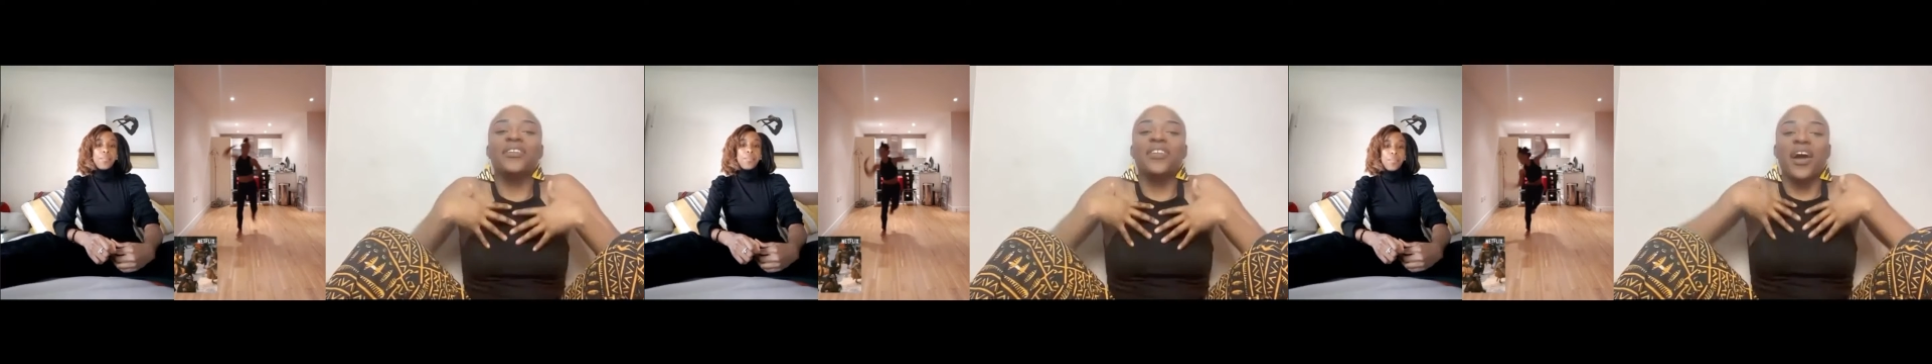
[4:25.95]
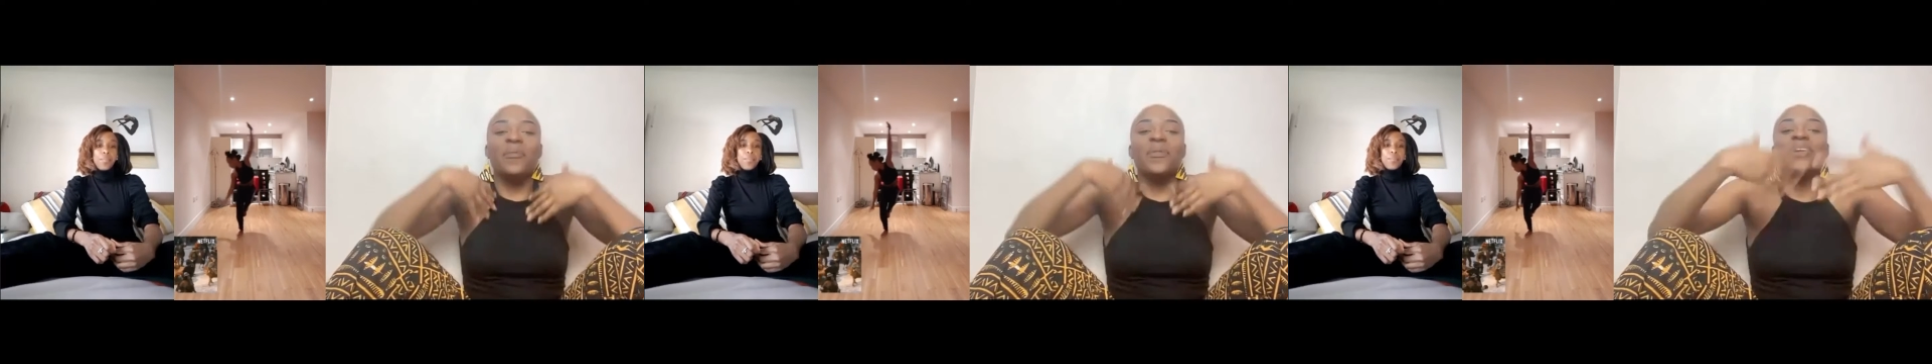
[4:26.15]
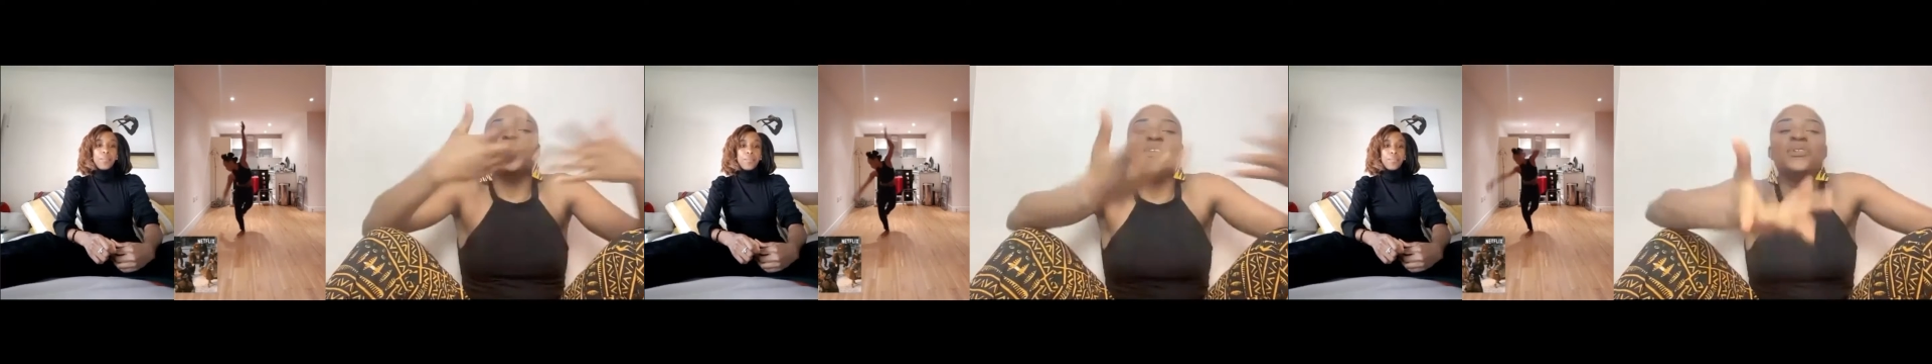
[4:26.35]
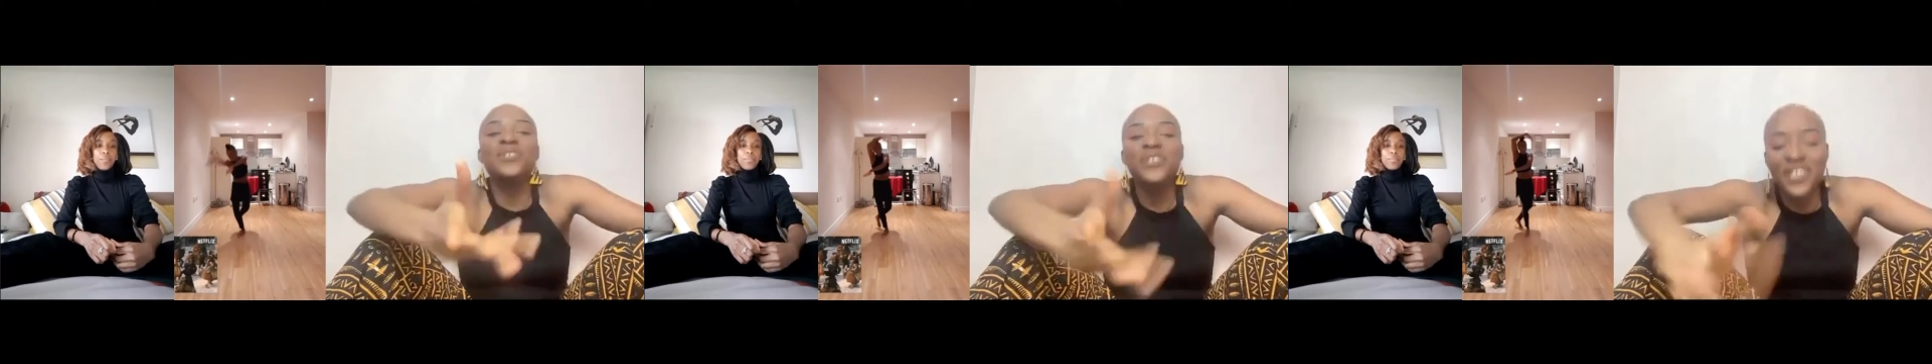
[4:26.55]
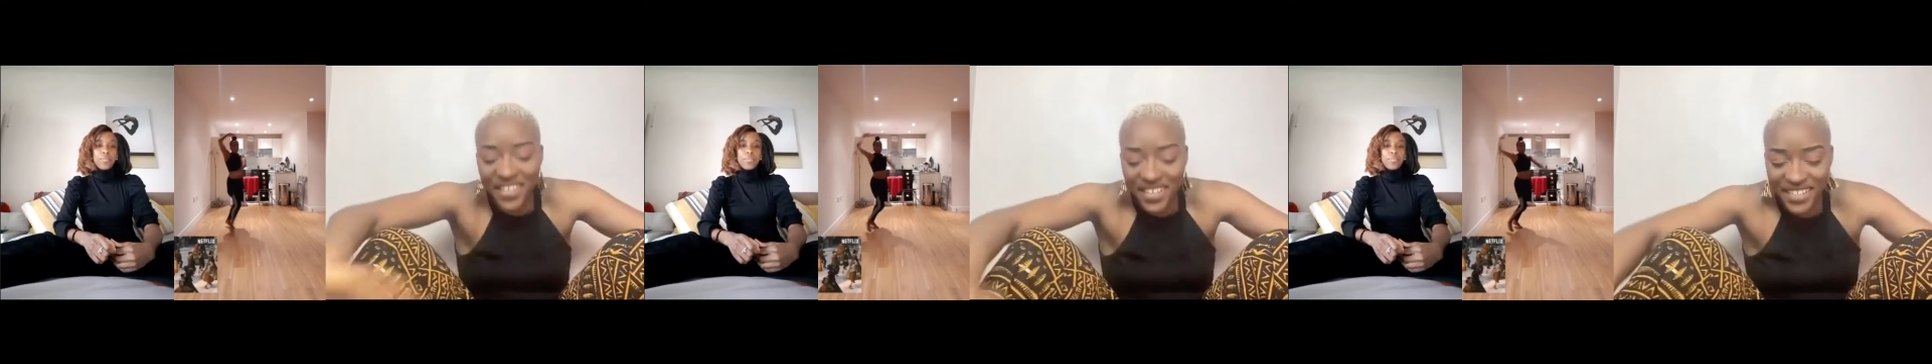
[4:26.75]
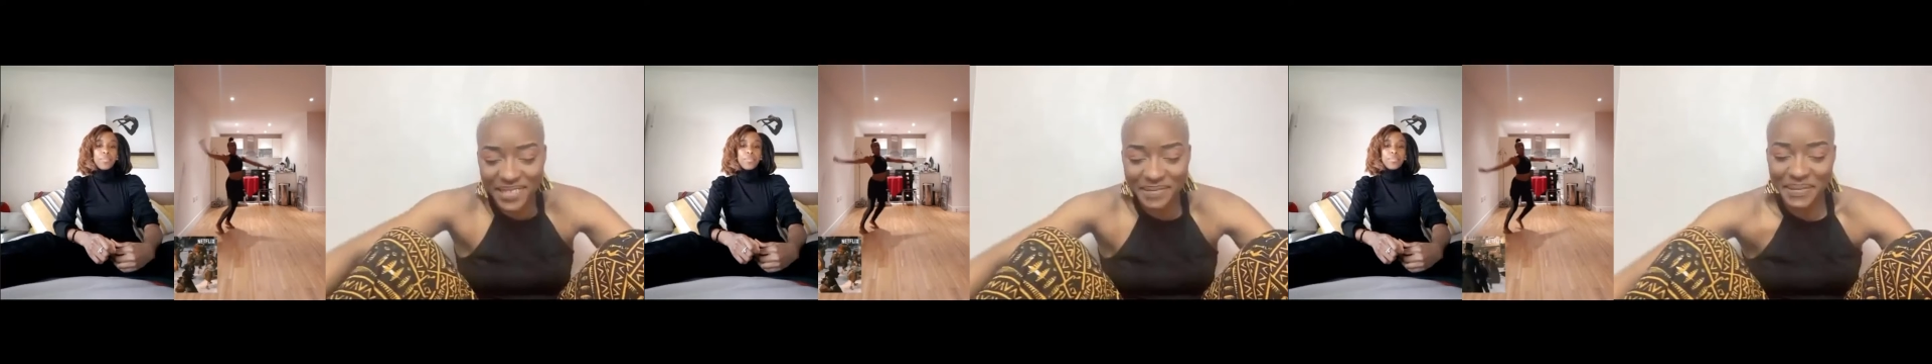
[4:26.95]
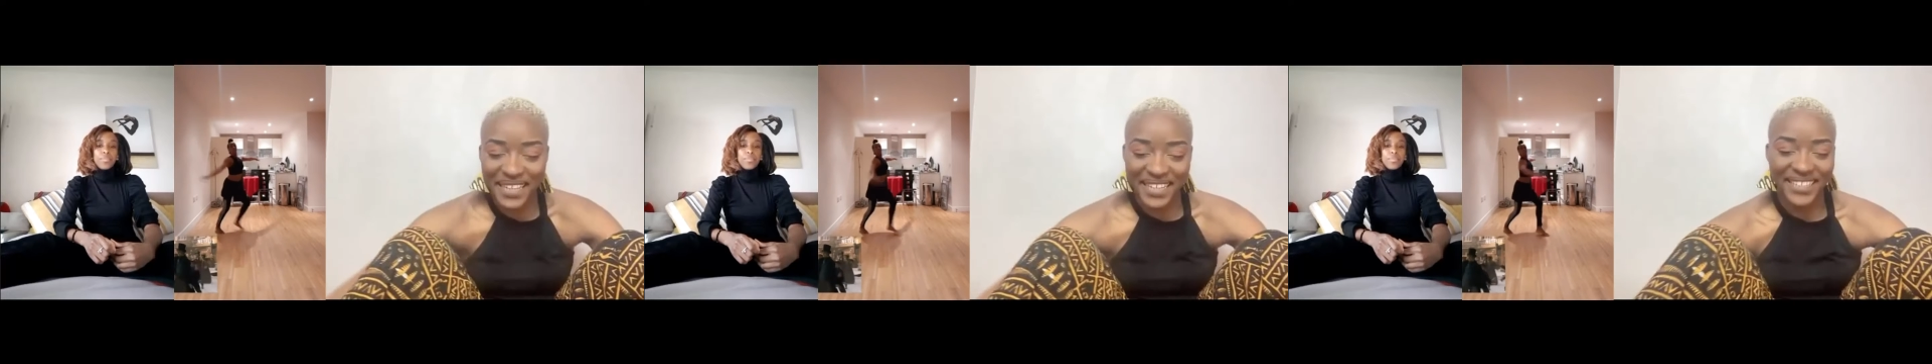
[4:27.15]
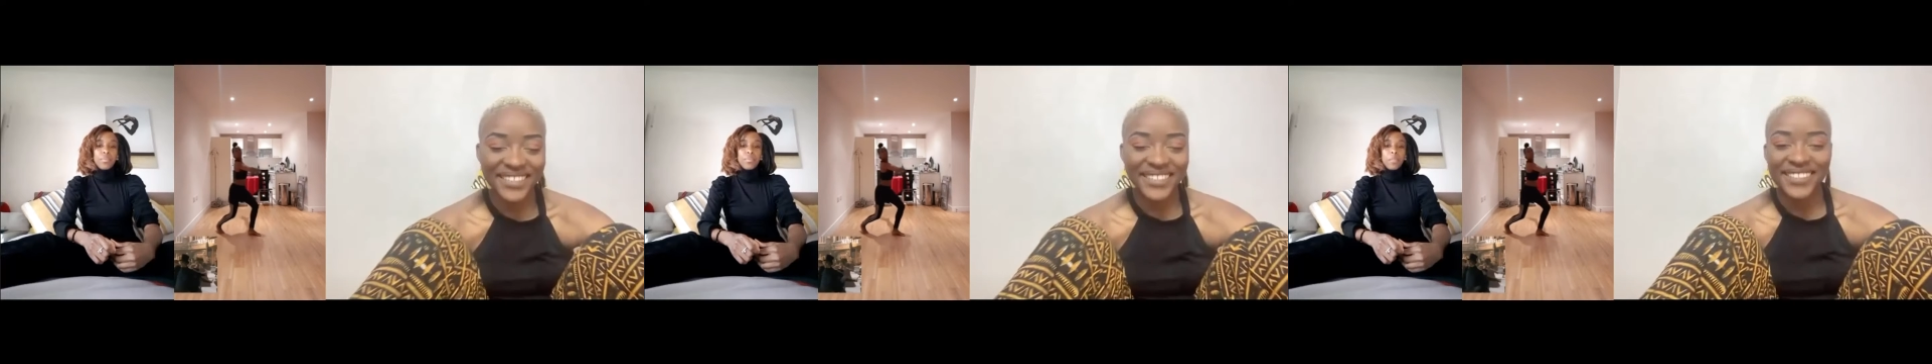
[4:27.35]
I want you to explain.